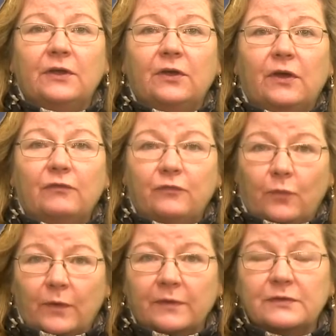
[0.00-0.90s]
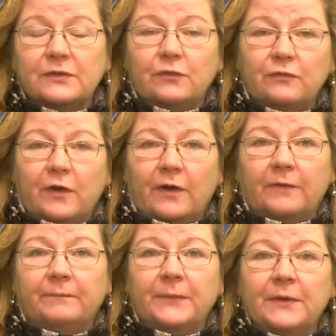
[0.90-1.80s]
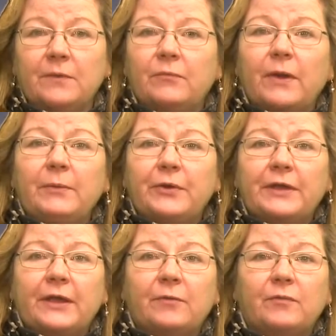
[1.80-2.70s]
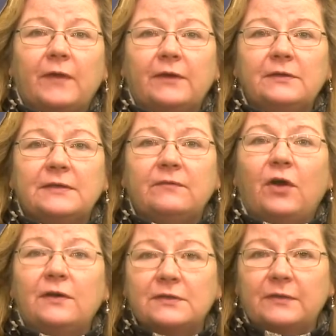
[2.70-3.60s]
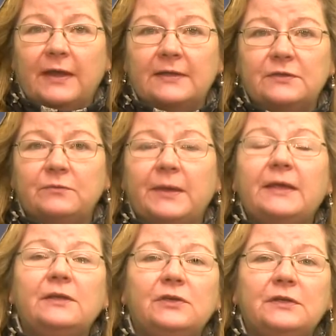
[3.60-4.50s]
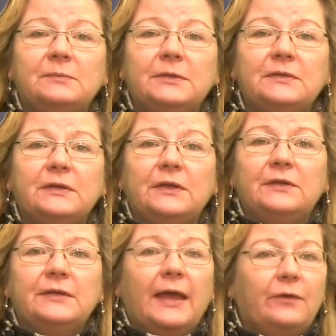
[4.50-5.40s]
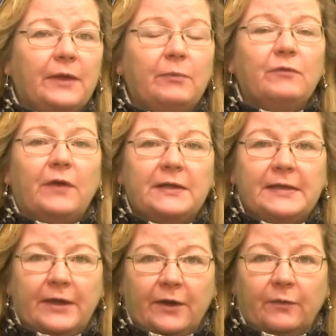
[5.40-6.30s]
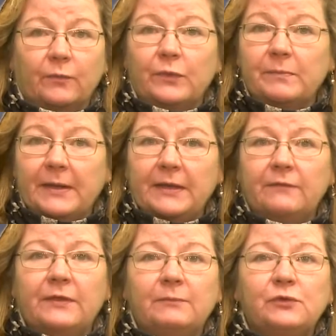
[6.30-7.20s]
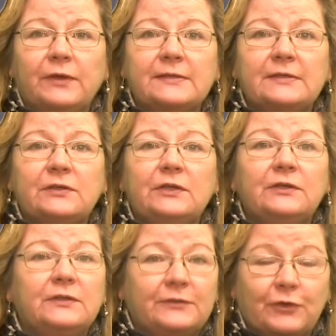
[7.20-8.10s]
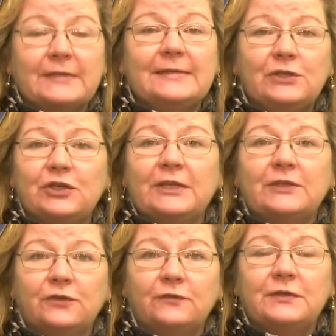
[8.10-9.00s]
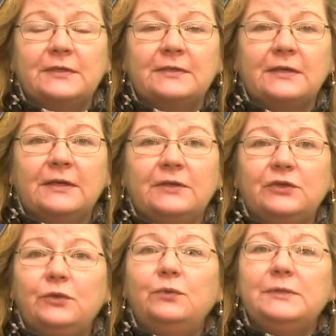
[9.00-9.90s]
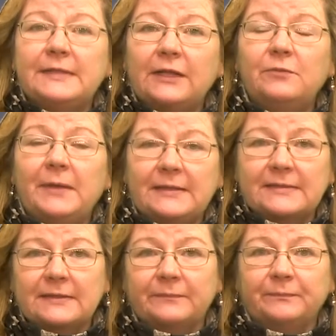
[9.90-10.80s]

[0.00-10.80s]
of 4 so far. Primary care providers have also had to make adjustments to how they provide care, with many of them transitioning services to telemedicine.